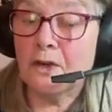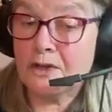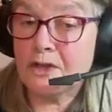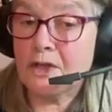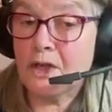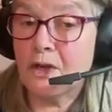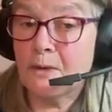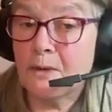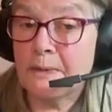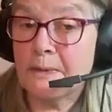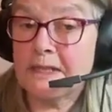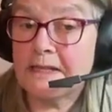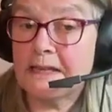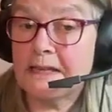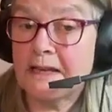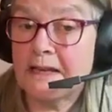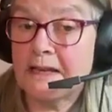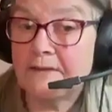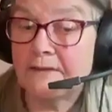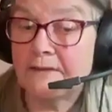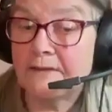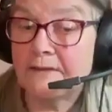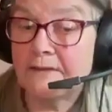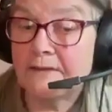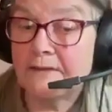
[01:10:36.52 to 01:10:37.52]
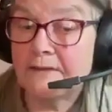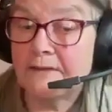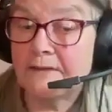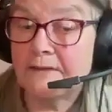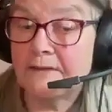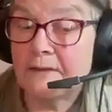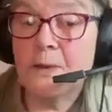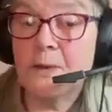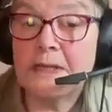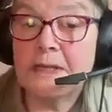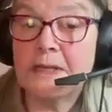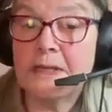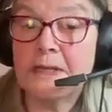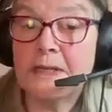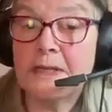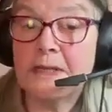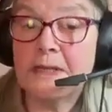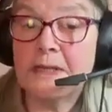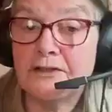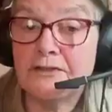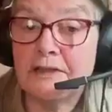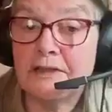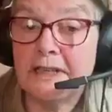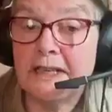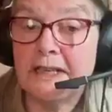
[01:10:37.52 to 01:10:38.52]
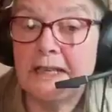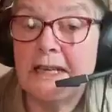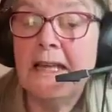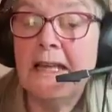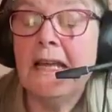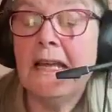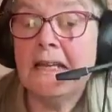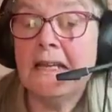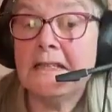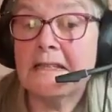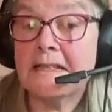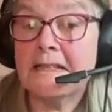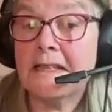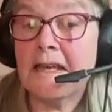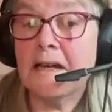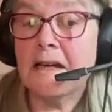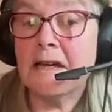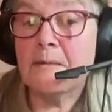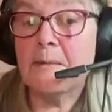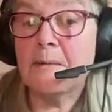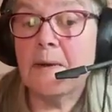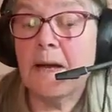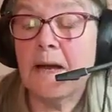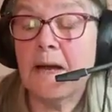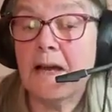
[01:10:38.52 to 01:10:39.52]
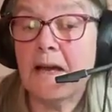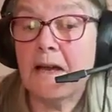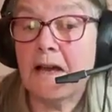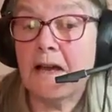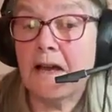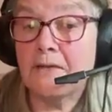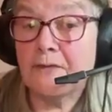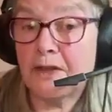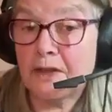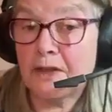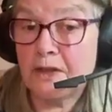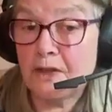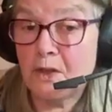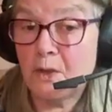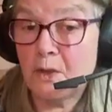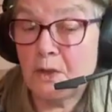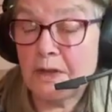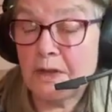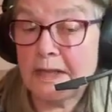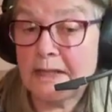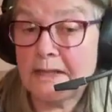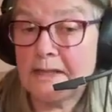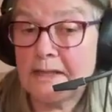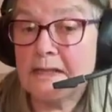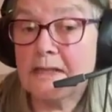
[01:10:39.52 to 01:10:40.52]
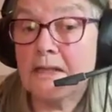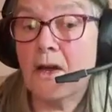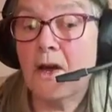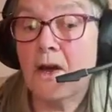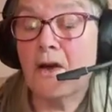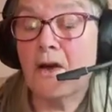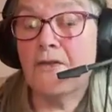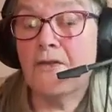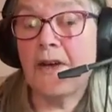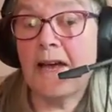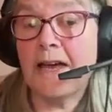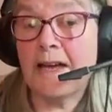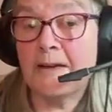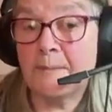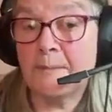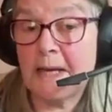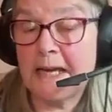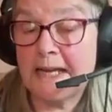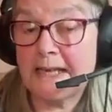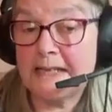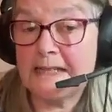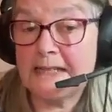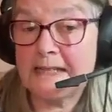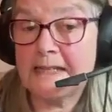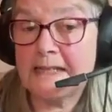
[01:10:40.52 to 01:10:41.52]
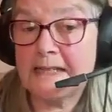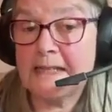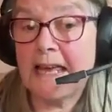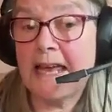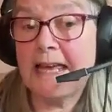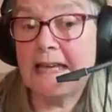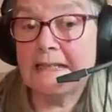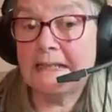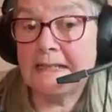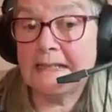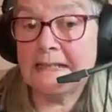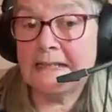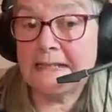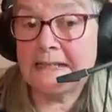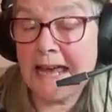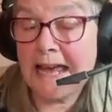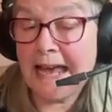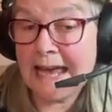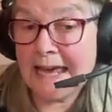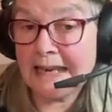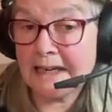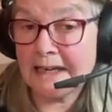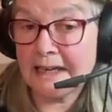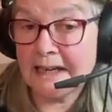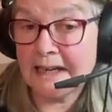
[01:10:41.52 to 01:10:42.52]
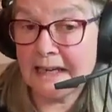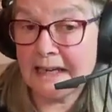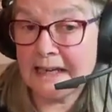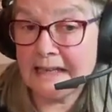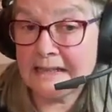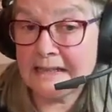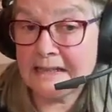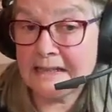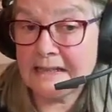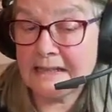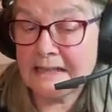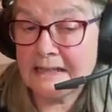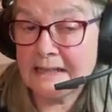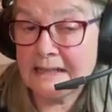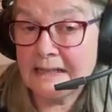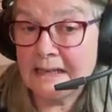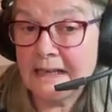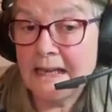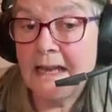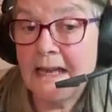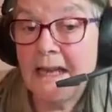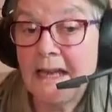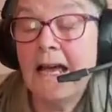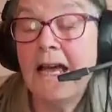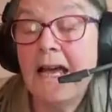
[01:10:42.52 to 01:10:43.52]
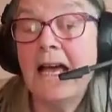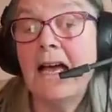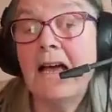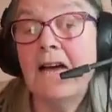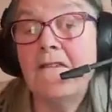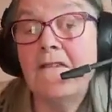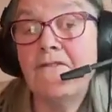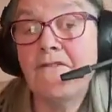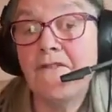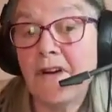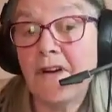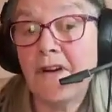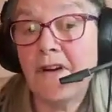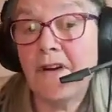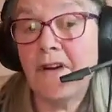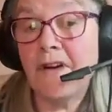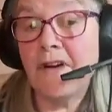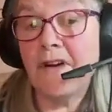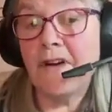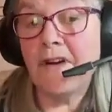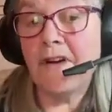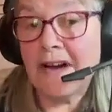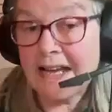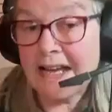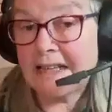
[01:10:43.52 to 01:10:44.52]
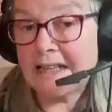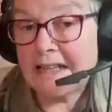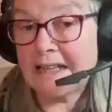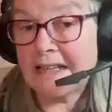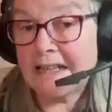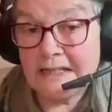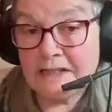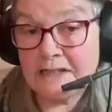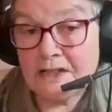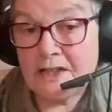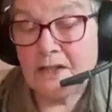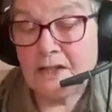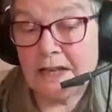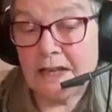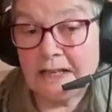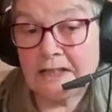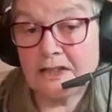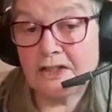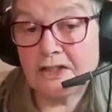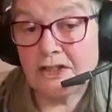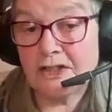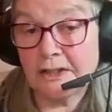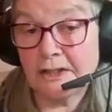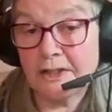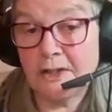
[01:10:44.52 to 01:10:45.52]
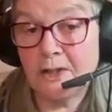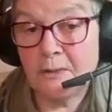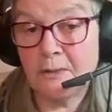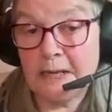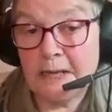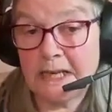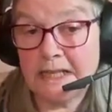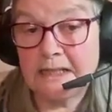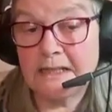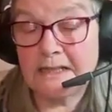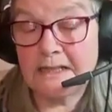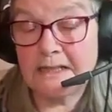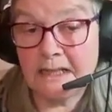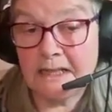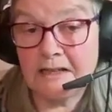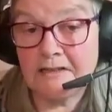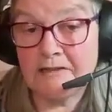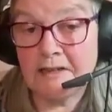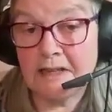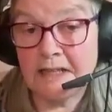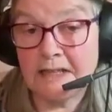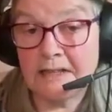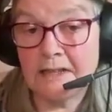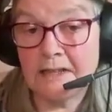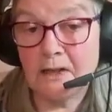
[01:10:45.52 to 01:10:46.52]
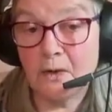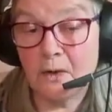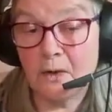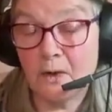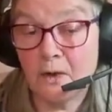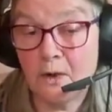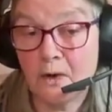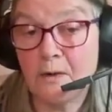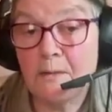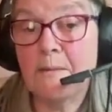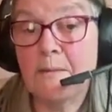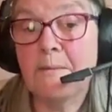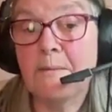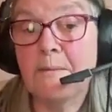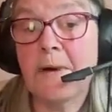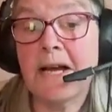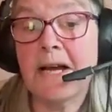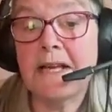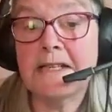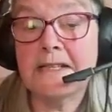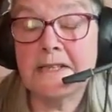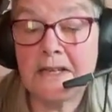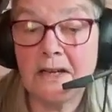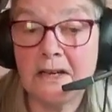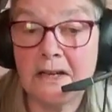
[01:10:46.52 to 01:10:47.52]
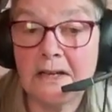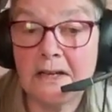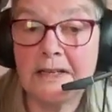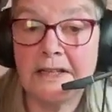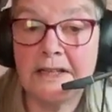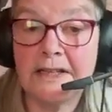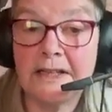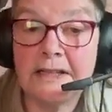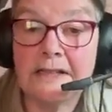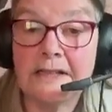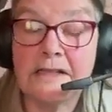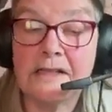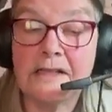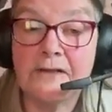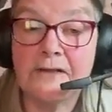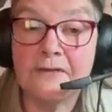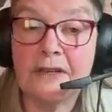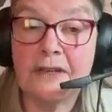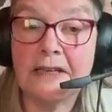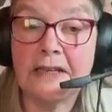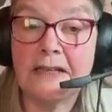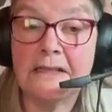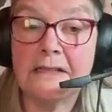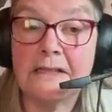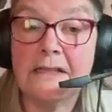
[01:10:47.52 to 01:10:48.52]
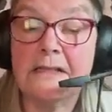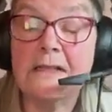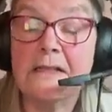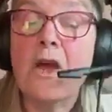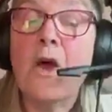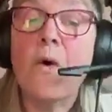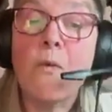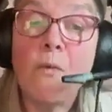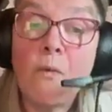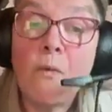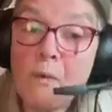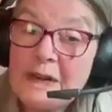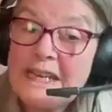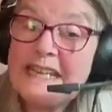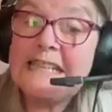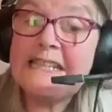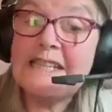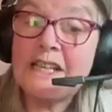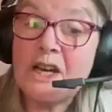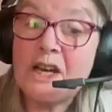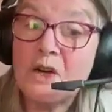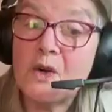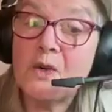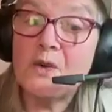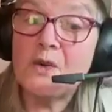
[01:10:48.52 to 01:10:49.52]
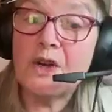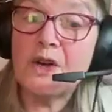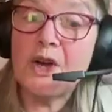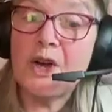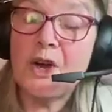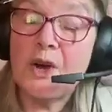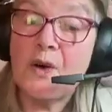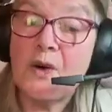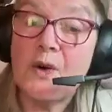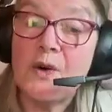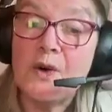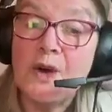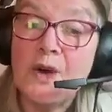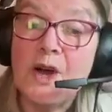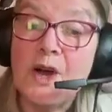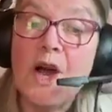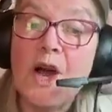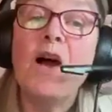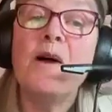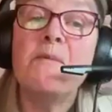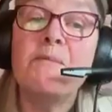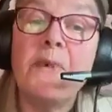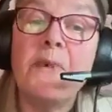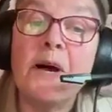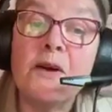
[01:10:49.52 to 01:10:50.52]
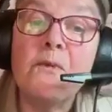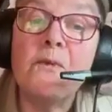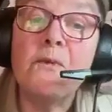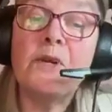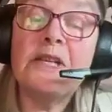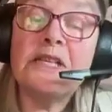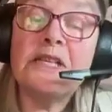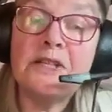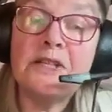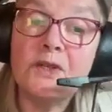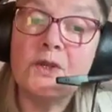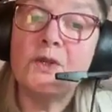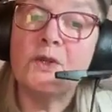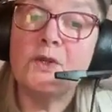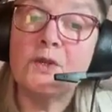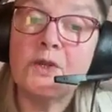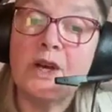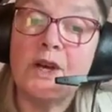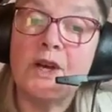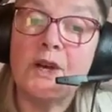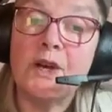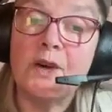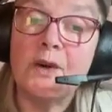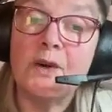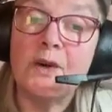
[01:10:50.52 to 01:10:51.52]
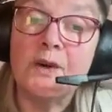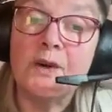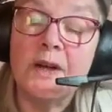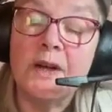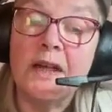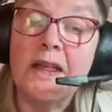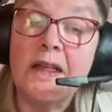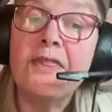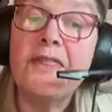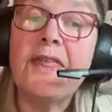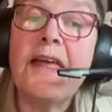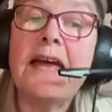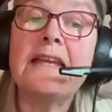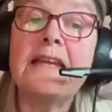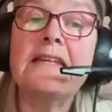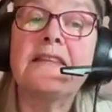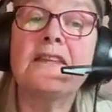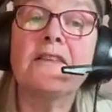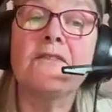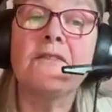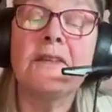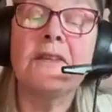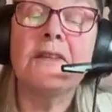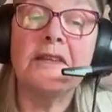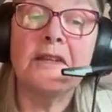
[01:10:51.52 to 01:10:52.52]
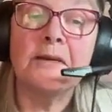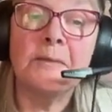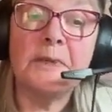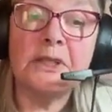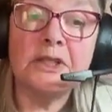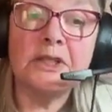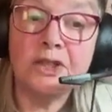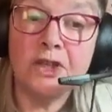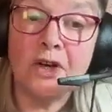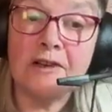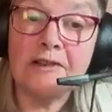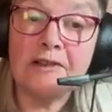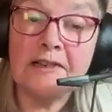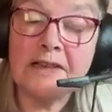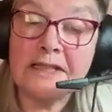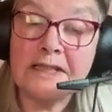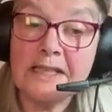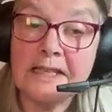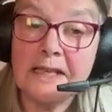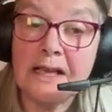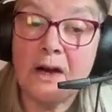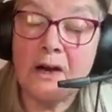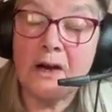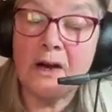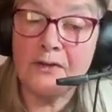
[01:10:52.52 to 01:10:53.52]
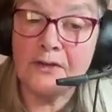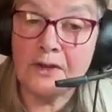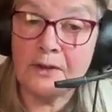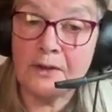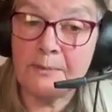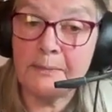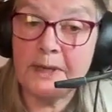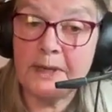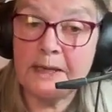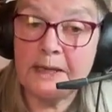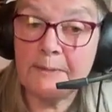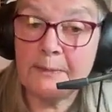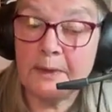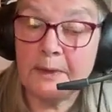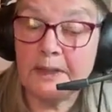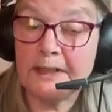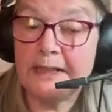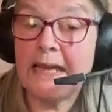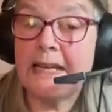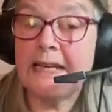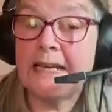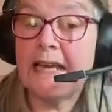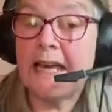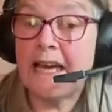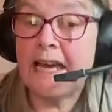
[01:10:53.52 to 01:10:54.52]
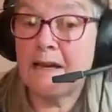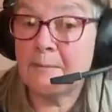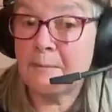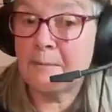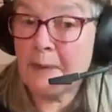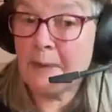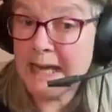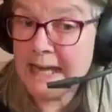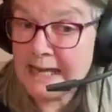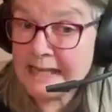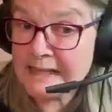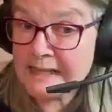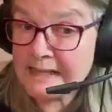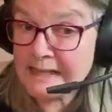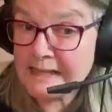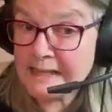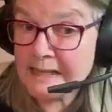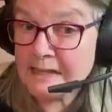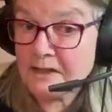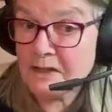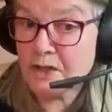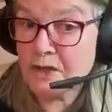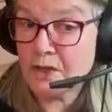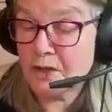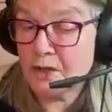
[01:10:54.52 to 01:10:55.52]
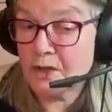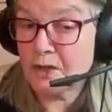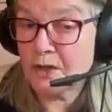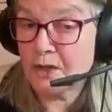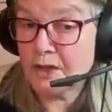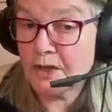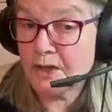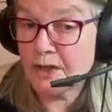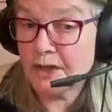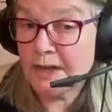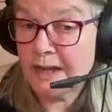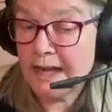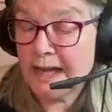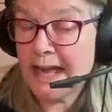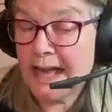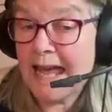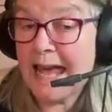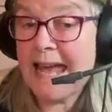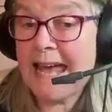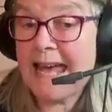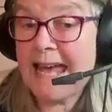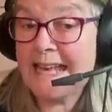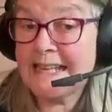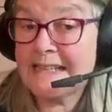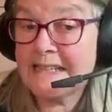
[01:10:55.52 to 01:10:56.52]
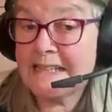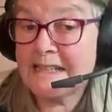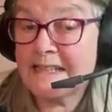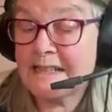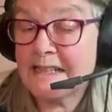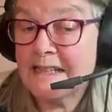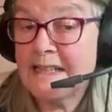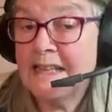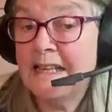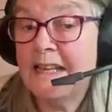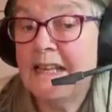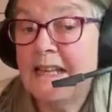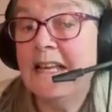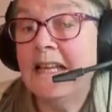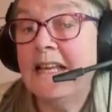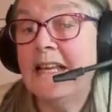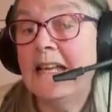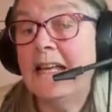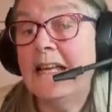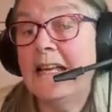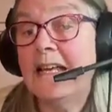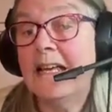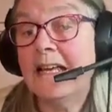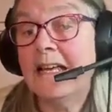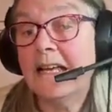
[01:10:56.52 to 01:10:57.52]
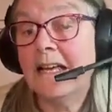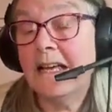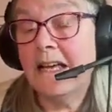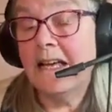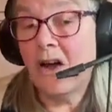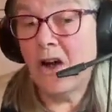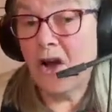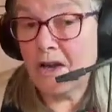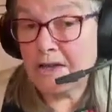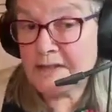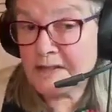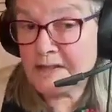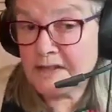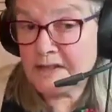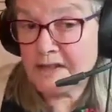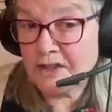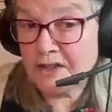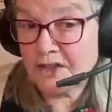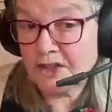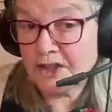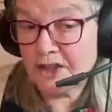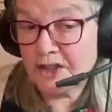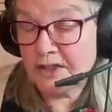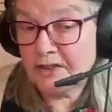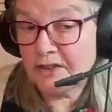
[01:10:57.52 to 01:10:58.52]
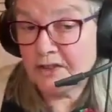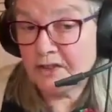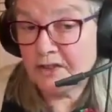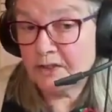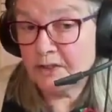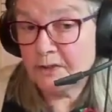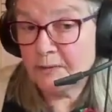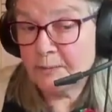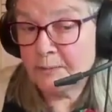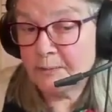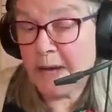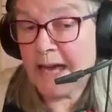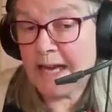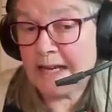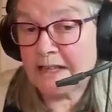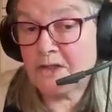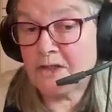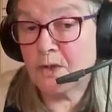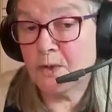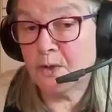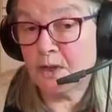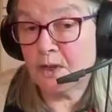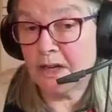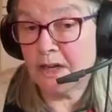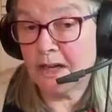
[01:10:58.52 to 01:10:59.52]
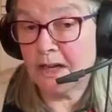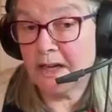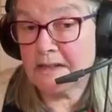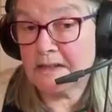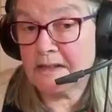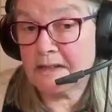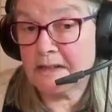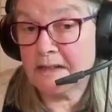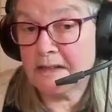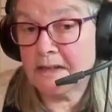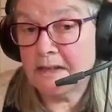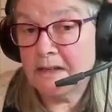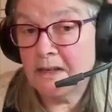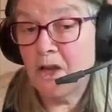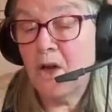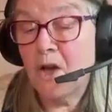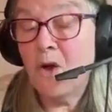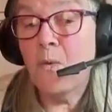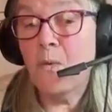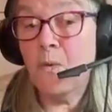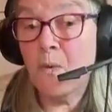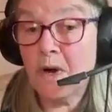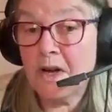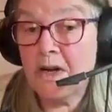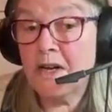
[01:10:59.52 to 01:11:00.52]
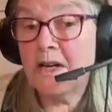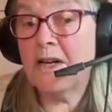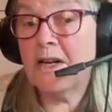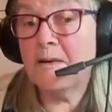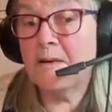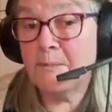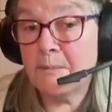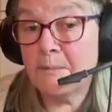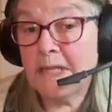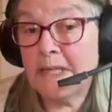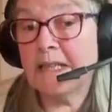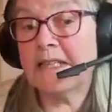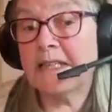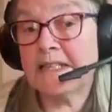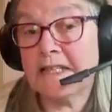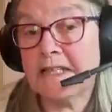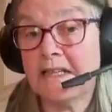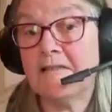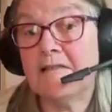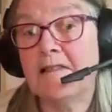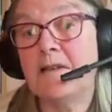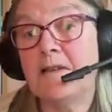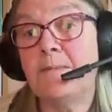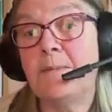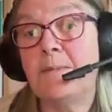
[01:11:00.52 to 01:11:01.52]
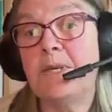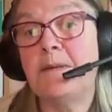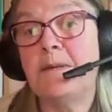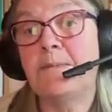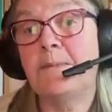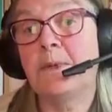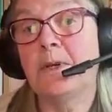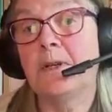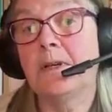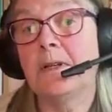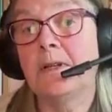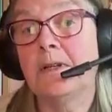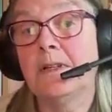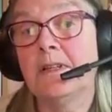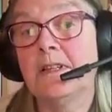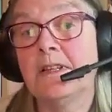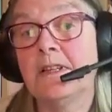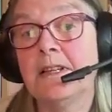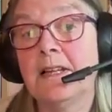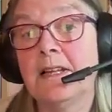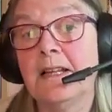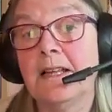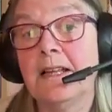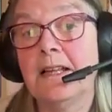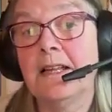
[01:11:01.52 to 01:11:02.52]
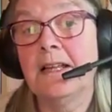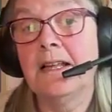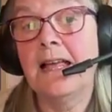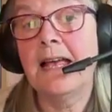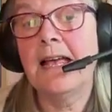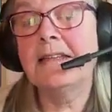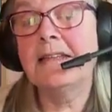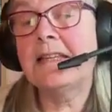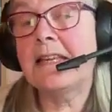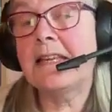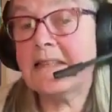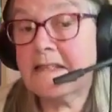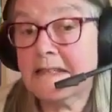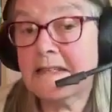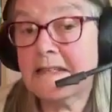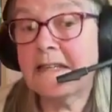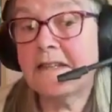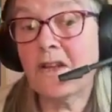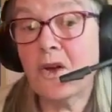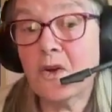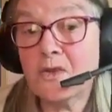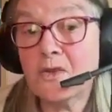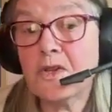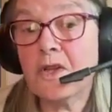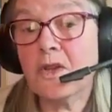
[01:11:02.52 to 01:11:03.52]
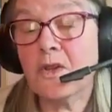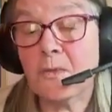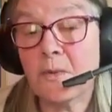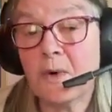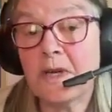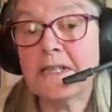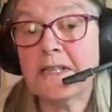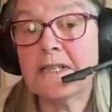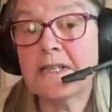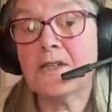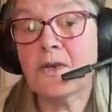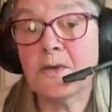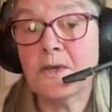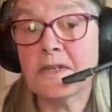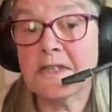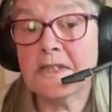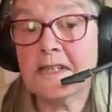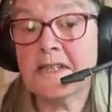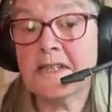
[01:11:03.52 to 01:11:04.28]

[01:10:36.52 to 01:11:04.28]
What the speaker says: that on October 7th, 2023, some of the units of Hamas and its allies violated international humanitarian law by targeting civilians. We don't know, but we do know that the majority of the people that Hamas took as hostages back to Gaza were military people. And those are